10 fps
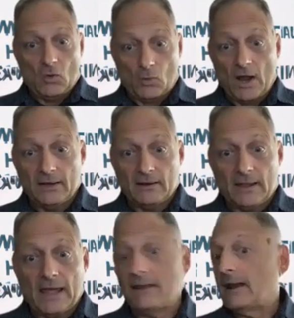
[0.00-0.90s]
right?
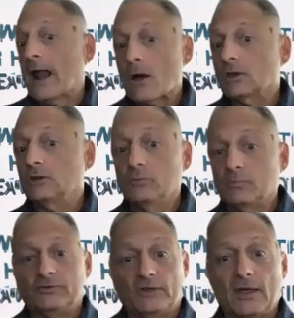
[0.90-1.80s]
And then how can you
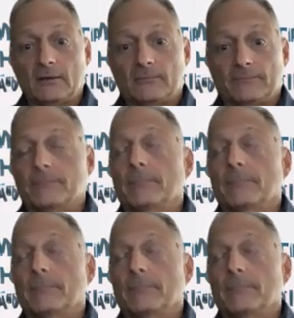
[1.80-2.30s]
present